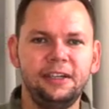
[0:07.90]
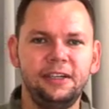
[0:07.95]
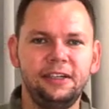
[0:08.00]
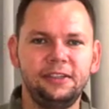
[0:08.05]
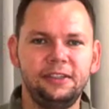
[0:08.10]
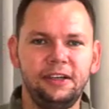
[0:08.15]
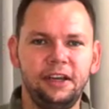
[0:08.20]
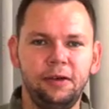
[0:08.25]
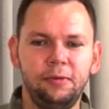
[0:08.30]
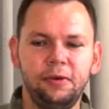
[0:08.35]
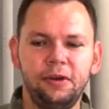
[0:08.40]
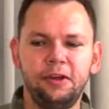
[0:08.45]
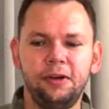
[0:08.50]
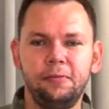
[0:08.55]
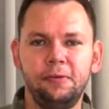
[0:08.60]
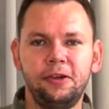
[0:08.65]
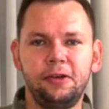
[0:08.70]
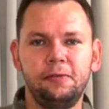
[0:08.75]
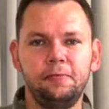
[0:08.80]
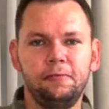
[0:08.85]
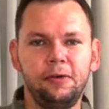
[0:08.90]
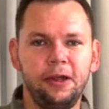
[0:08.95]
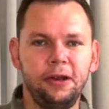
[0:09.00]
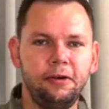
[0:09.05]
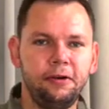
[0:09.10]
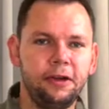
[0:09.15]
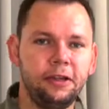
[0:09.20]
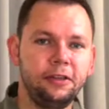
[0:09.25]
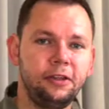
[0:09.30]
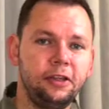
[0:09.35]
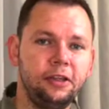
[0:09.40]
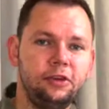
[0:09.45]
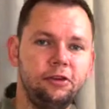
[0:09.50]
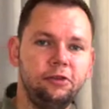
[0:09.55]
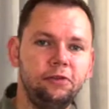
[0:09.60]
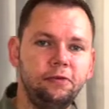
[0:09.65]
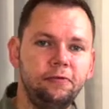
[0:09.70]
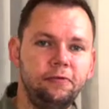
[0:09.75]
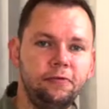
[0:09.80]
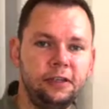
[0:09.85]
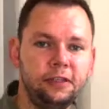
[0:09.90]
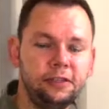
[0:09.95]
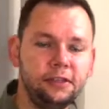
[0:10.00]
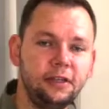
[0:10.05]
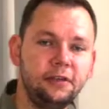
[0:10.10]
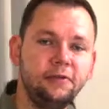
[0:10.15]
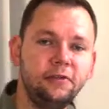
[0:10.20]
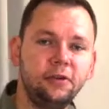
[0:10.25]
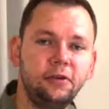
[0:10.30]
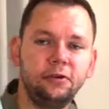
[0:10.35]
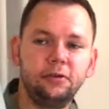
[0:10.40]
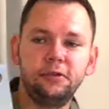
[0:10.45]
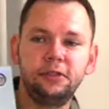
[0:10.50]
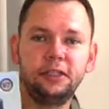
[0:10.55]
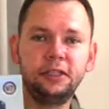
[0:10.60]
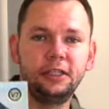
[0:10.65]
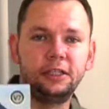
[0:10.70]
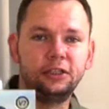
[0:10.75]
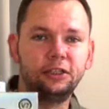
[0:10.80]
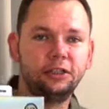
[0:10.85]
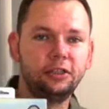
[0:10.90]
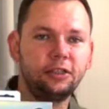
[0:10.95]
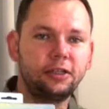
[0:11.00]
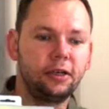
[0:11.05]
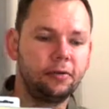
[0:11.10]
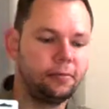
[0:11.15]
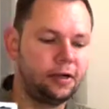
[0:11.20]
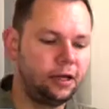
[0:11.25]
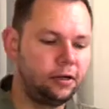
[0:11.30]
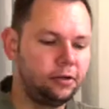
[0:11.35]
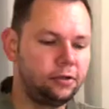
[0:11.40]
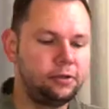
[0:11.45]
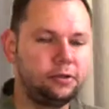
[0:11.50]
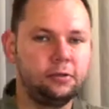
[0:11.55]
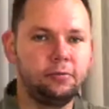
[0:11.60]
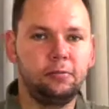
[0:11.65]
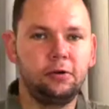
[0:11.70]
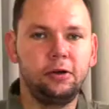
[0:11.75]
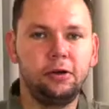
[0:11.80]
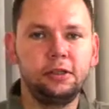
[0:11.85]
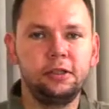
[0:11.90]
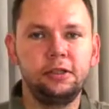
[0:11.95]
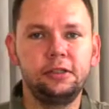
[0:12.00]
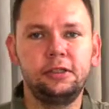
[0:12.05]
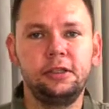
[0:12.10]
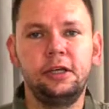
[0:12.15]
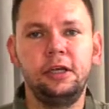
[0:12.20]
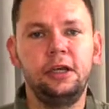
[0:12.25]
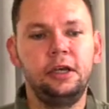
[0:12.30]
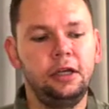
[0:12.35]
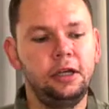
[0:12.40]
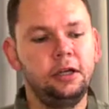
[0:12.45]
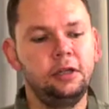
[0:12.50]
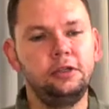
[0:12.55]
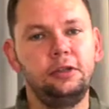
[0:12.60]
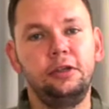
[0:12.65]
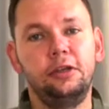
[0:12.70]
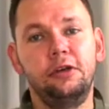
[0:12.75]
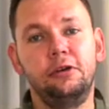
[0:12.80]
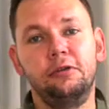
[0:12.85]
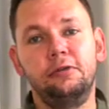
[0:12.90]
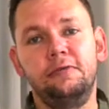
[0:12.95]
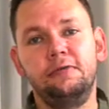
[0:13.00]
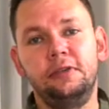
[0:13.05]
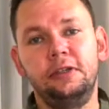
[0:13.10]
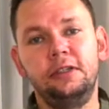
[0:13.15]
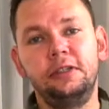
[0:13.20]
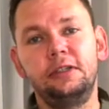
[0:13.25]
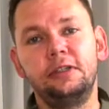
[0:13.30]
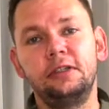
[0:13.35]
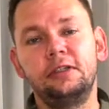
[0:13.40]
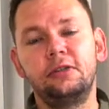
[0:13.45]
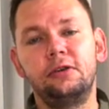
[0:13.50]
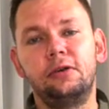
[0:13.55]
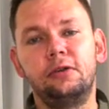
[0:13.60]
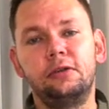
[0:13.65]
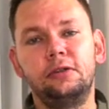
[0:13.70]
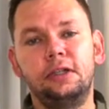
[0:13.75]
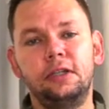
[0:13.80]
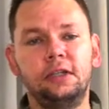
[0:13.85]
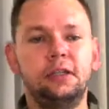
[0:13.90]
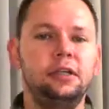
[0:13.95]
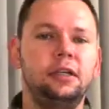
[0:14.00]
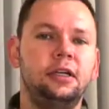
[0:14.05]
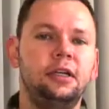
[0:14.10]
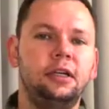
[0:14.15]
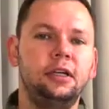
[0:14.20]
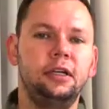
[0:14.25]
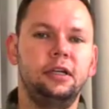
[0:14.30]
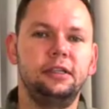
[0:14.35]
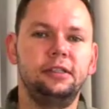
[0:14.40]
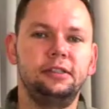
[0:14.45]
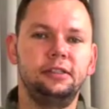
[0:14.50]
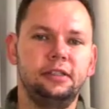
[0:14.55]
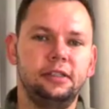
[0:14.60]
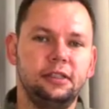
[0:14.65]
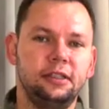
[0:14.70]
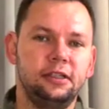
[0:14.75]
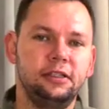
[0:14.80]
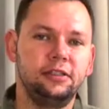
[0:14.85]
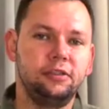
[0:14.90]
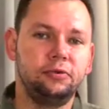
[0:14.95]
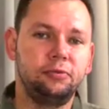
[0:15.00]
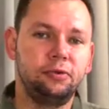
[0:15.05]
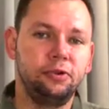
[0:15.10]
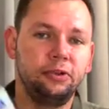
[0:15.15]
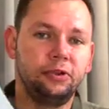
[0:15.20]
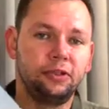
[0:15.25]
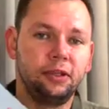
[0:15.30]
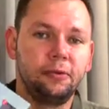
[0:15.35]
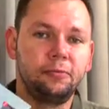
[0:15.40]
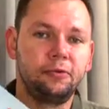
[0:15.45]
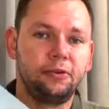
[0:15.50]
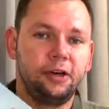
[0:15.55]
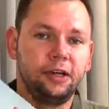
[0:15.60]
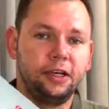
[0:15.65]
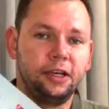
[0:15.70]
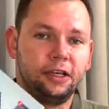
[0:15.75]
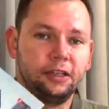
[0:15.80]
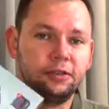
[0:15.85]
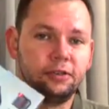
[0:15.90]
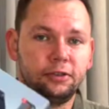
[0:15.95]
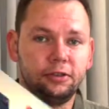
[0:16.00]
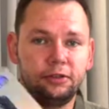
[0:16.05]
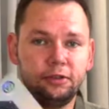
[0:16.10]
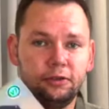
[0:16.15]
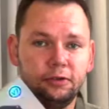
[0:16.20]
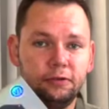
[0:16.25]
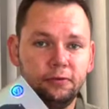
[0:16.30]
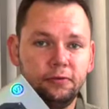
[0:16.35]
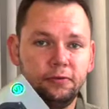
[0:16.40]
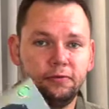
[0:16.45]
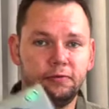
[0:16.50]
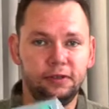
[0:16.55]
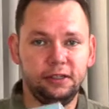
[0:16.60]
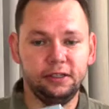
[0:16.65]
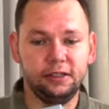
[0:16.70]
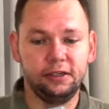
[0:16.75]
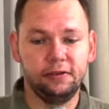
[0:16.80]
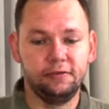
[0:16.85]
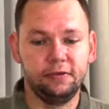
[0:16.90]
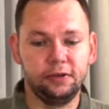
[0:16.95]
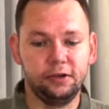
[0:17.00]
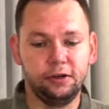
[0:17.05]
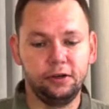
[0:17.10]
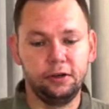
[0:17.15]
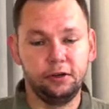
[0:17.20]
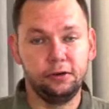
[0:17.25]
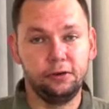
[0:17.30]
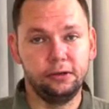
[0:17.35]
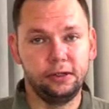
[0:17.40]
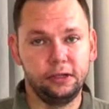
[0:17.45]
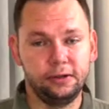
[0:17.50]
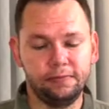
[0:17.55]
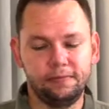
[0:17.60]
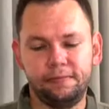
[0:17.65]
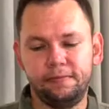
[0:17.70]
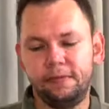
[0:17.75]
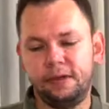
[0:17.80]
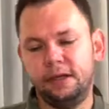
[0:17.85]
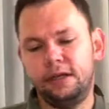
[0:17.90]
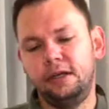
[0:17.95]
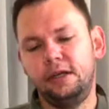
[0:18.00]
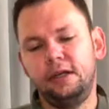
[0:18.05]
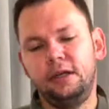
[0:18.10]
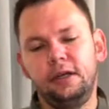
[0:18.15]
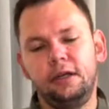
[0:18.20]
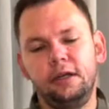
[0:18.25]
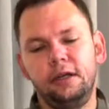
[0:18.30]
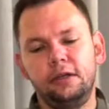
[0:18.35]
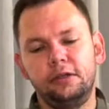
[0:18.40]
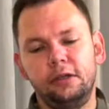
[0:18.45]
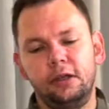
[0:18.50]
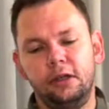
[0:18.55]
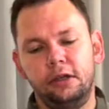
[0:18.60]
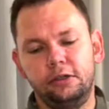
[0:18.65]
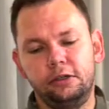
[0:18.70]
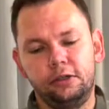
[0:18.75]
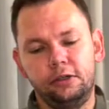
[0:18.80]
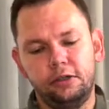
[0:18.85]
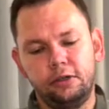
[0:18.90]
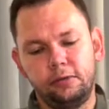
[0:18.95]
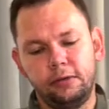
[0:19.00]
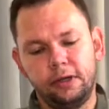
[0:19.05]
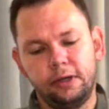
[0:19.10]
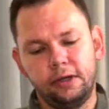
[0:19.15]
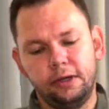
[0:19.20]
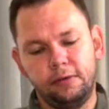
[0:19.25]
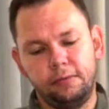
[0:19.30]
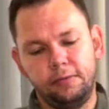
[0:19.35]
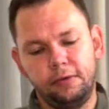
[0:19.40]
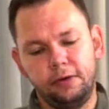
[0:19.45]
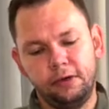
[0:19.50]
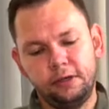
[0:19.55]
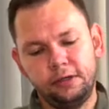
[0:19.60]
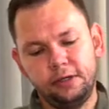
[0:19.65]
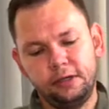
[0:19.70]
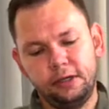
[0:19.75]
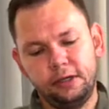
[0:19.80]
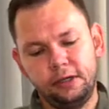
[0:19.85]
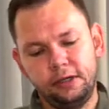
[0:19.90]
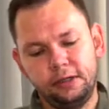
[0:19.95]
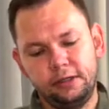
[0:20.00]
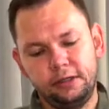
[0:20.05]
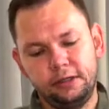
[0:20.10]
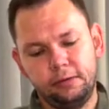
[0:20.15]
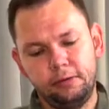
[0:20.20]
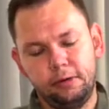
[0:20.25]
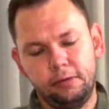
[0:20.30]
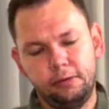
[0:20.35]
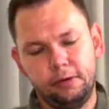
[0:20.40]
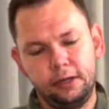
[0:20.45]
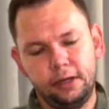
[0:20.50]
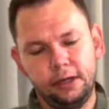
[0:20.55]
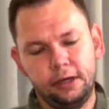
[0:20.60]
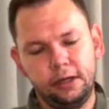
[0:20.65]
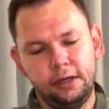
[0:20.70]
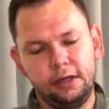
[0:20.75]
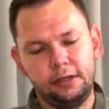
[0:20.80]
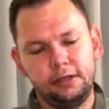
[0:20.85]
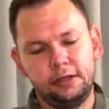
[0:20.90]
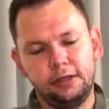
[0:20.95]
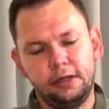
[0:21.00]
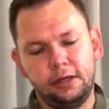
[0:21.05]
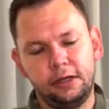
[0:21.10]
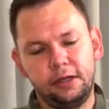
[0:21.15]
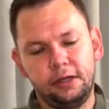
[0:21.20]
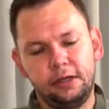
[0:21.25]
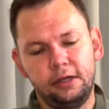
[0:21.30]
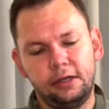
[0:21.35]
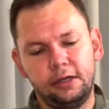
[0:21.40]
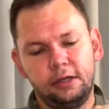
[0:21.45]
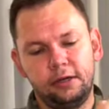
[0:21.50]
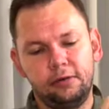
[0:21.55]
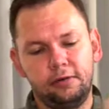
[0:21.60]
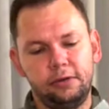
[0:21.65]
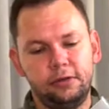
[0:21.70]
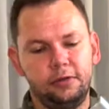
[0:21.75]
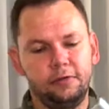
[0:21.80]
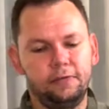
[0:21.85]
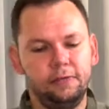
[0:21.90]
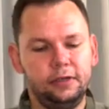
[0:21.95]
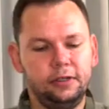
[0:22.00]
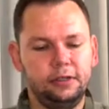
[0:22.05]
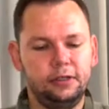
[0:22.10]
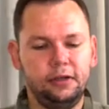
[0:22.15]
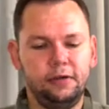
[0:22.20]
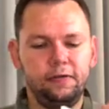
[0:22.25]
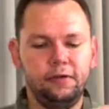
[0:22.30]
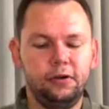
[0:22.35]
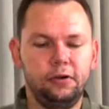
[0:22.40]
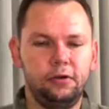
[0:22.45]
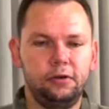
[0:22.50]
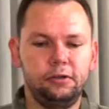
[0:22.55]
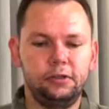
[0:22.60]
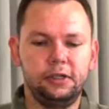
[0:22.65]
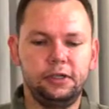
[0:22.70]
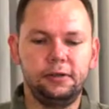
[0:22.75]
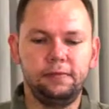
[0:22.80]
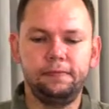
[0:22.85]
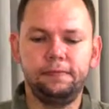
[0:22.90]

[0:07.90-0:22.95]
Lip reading: Today we're going to be comparing the new V7 holder that's just come out onto the market to the old V6 holder and seeing is it worth upgrading to the new V7 holder. So just a quick unboxing. Let's see what we get inside with the V7 holder.